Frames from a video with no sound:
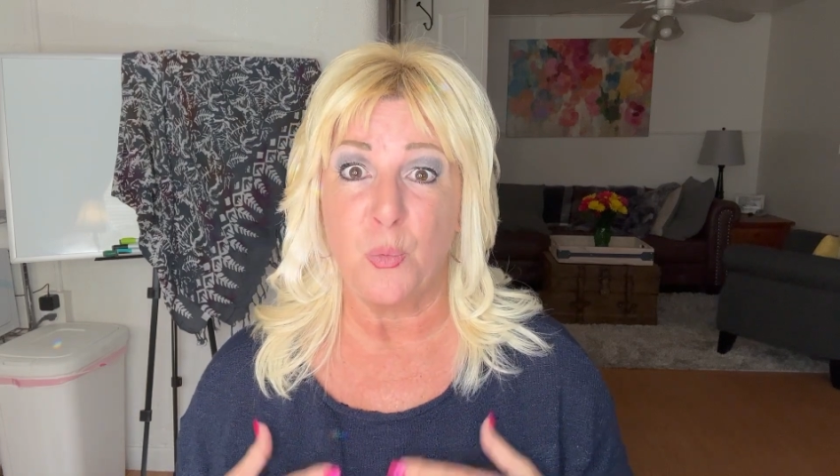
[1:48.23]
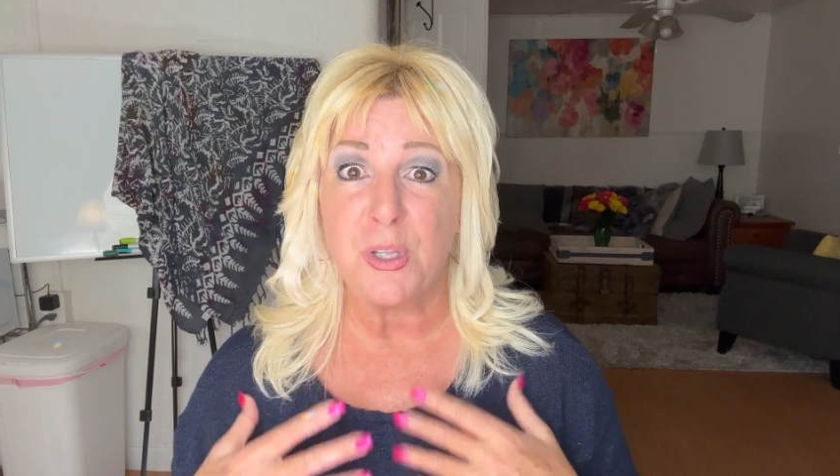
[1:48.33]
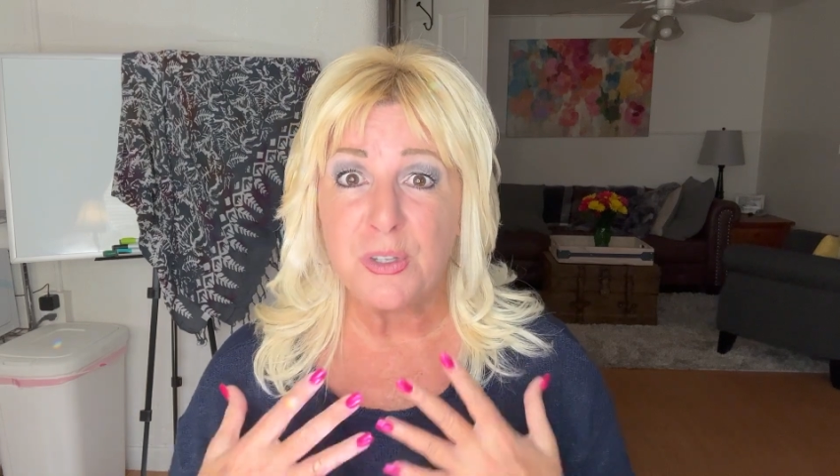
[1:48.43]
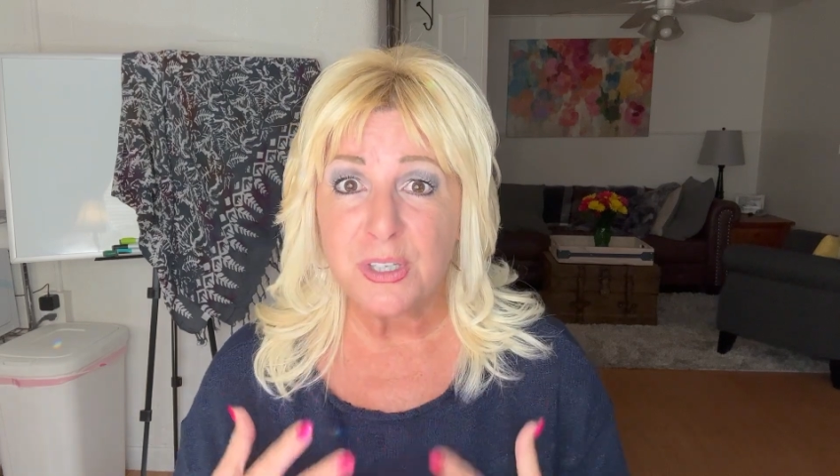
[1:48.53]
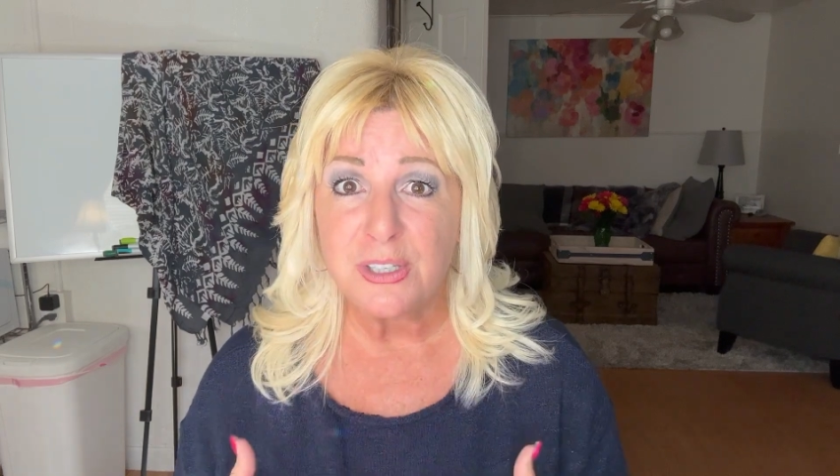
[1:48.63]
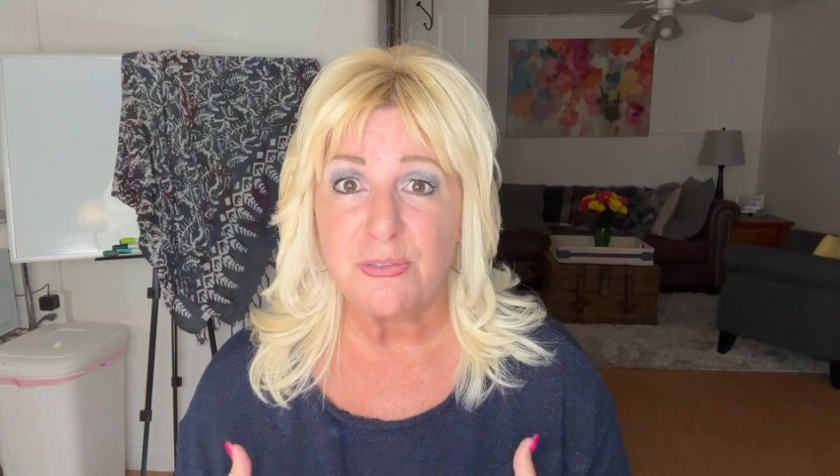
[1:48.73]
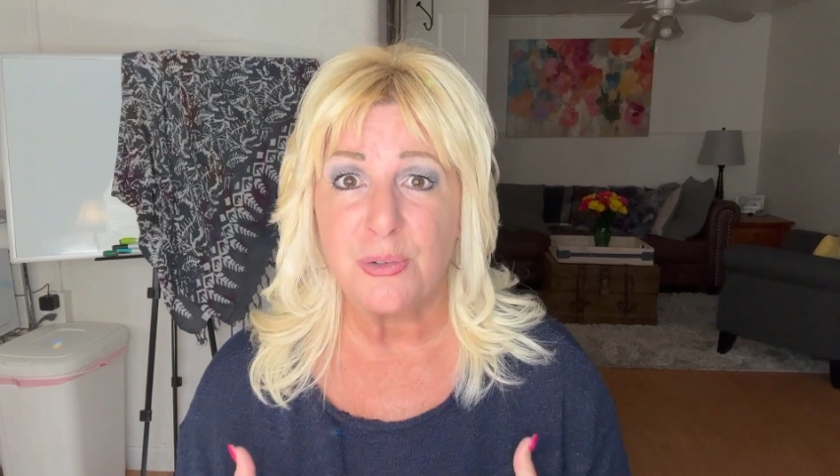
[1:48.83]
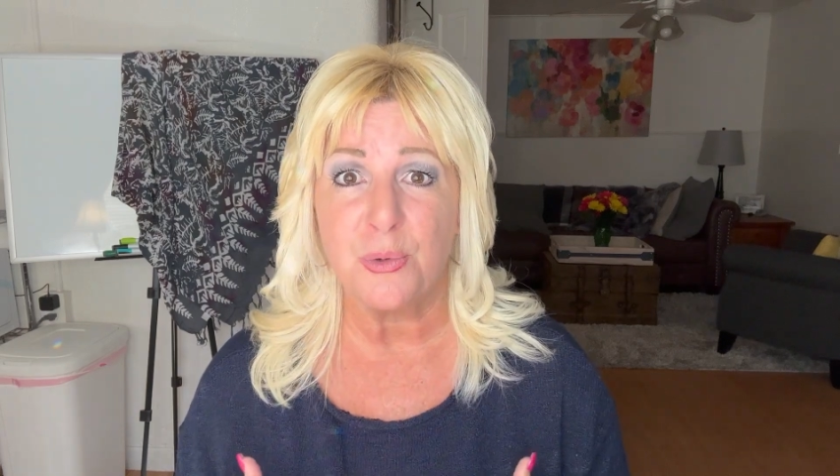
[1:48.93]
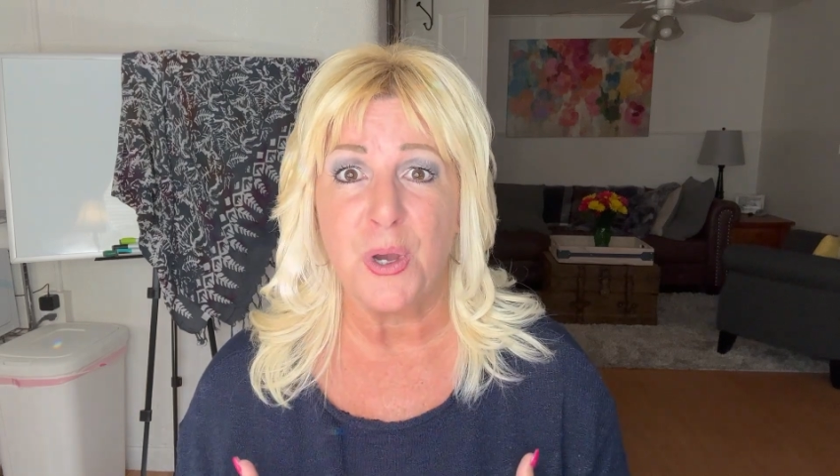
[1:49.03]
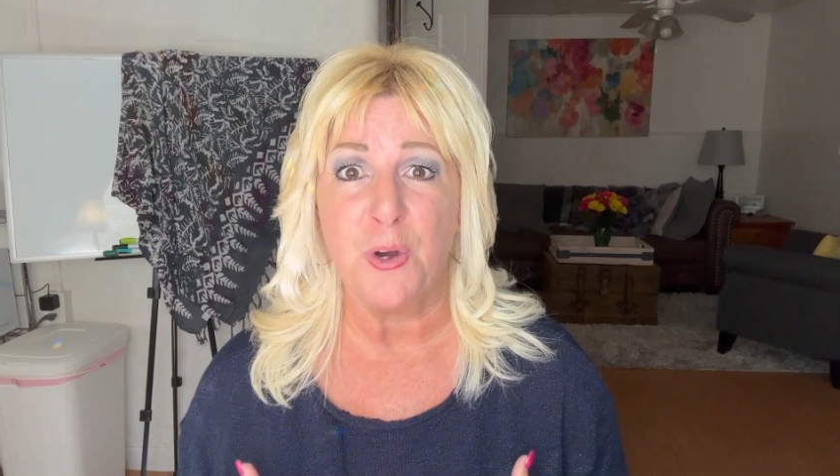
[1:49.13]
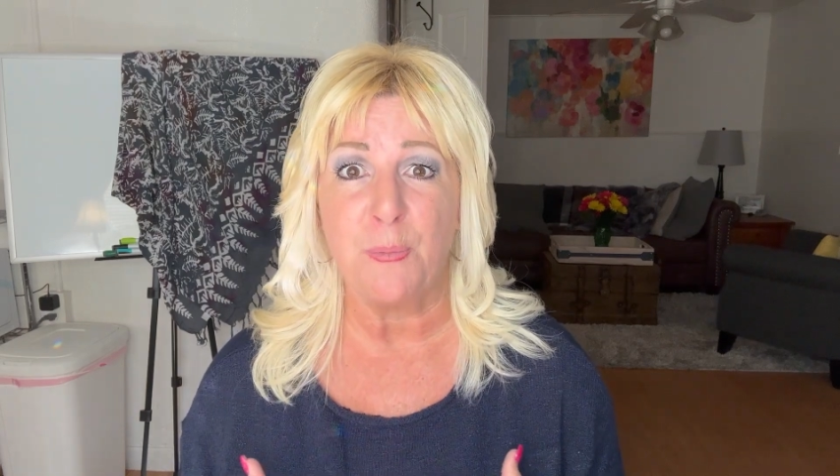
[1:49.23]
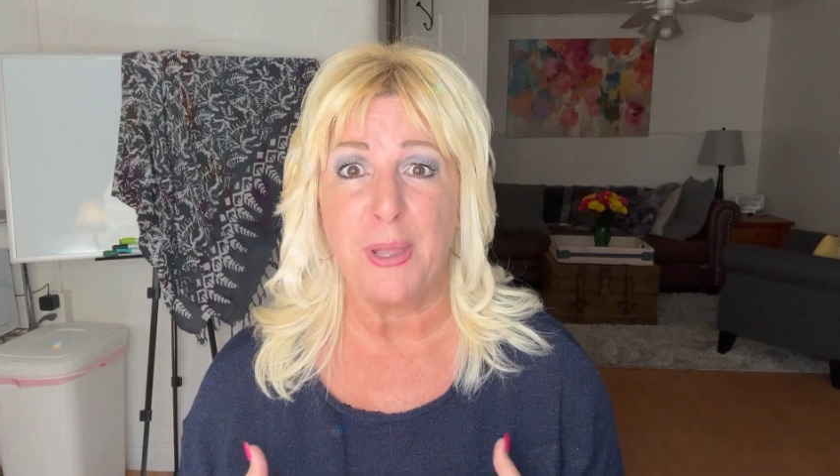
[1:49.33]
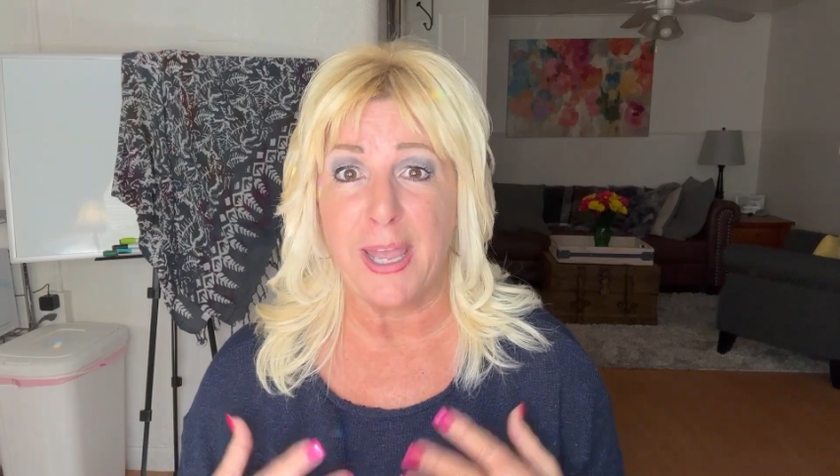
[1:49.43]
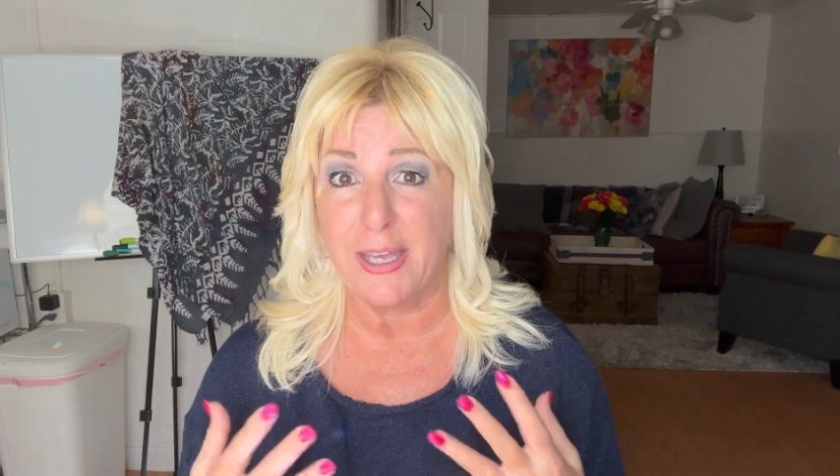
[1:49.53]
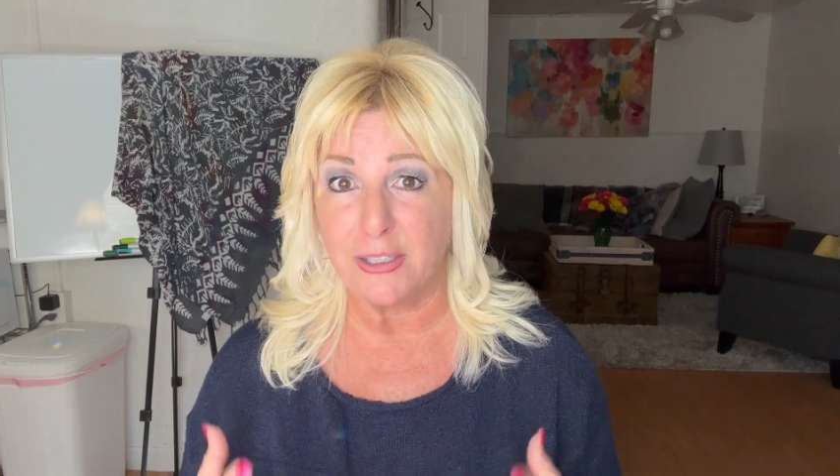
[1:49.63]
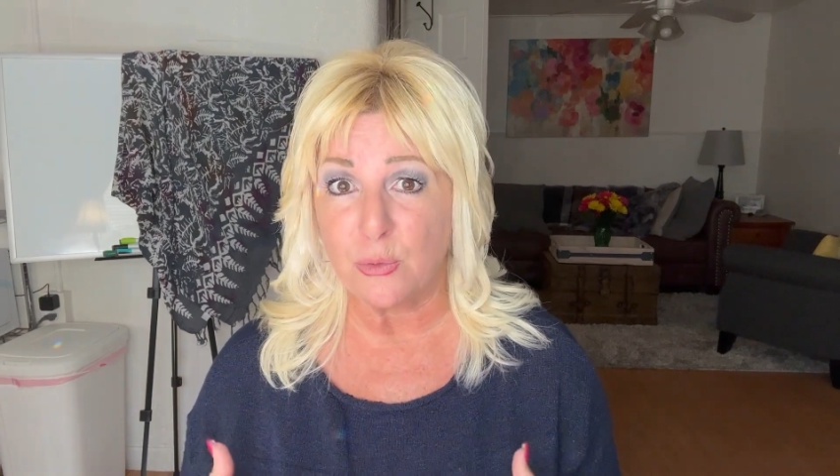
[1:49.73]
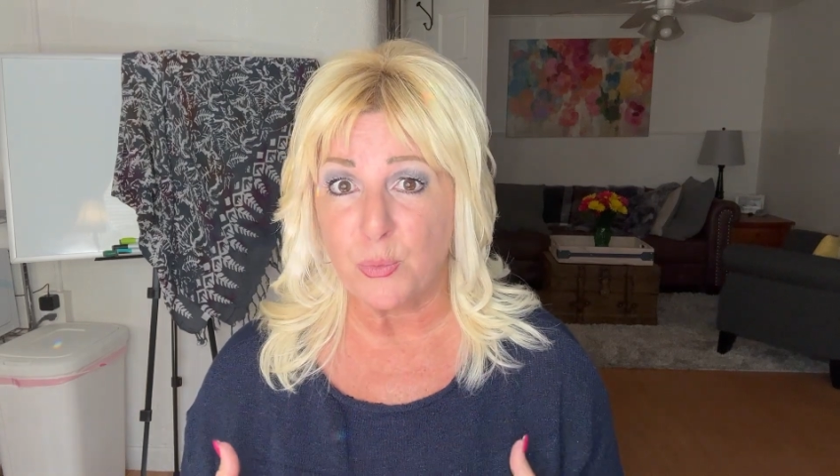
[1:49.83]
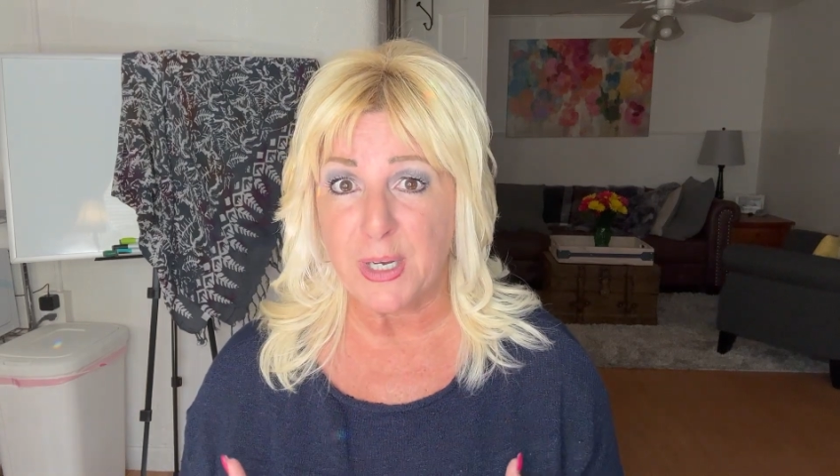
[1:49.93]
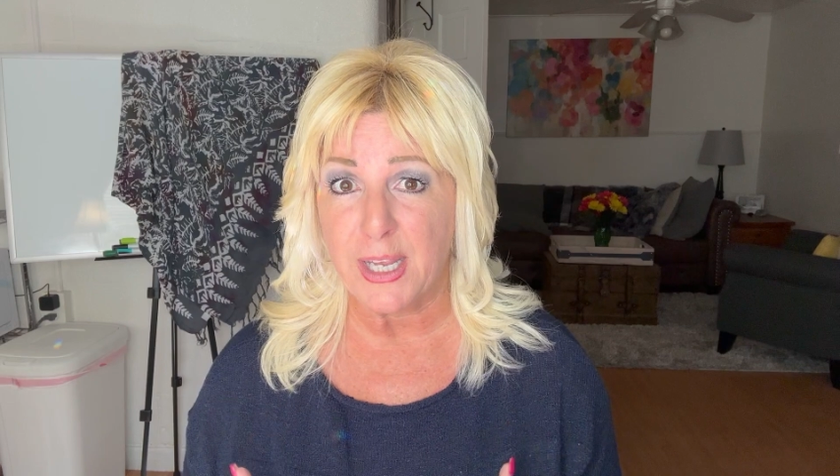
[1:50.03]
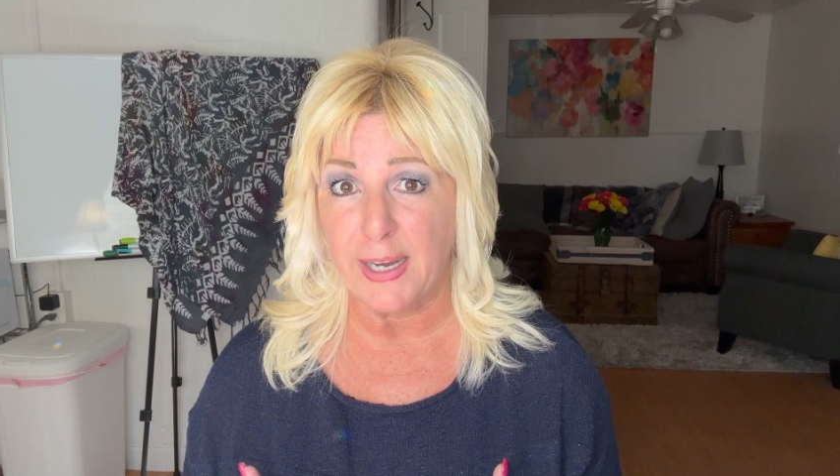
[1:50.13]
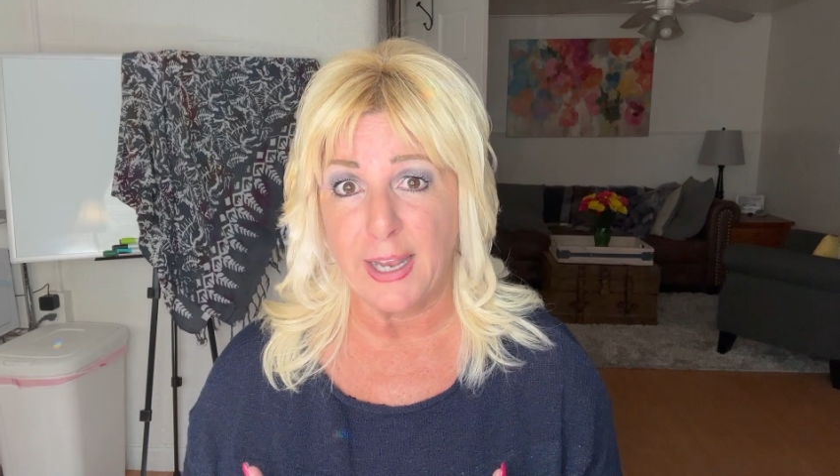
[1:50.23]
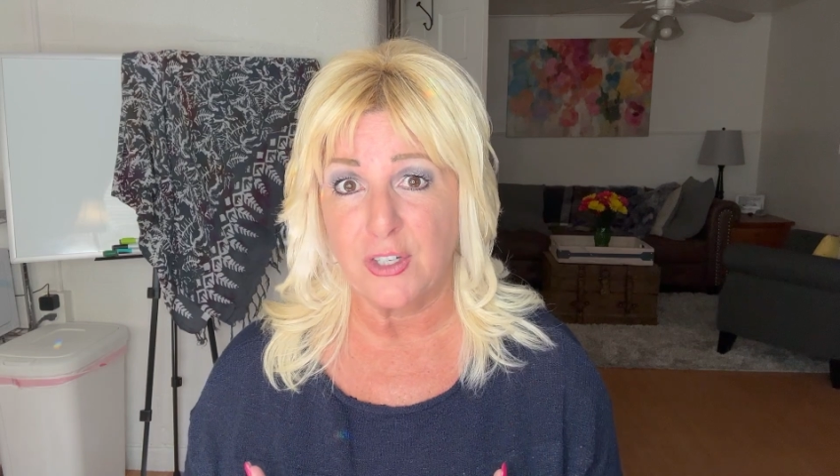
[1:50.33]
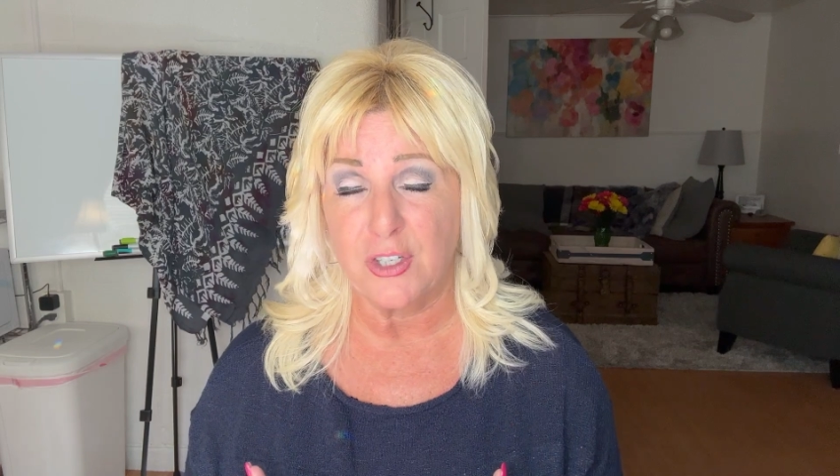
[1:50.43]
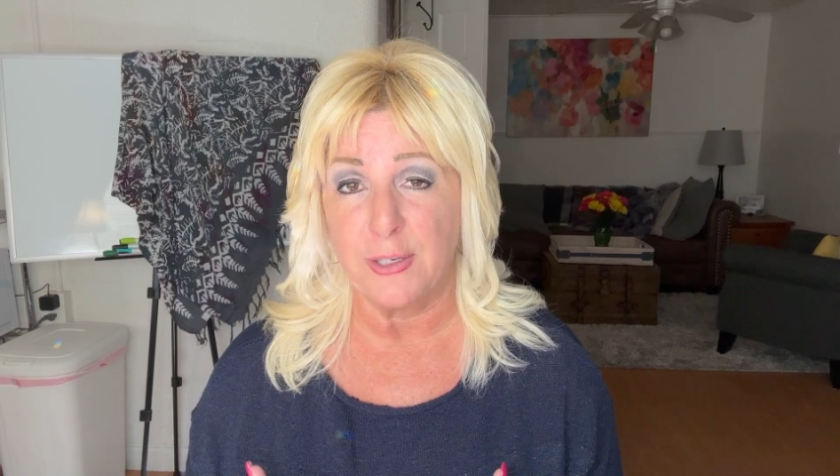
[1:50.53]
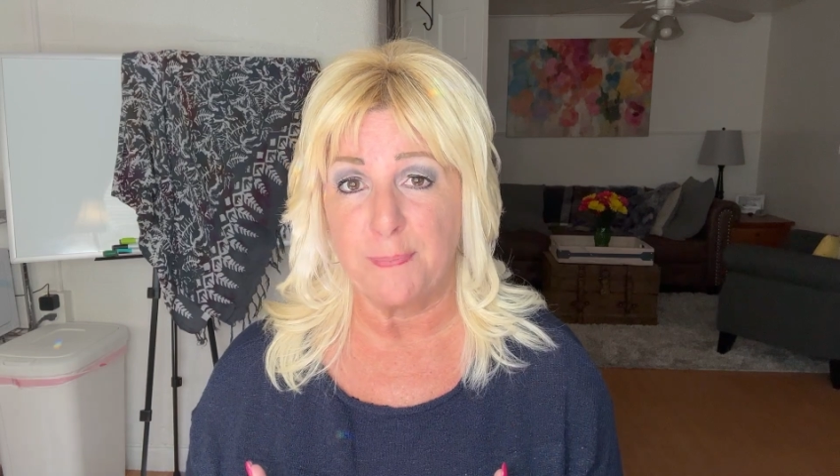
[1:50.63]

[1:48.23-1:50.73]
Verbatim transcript: will give you hope and reconnection.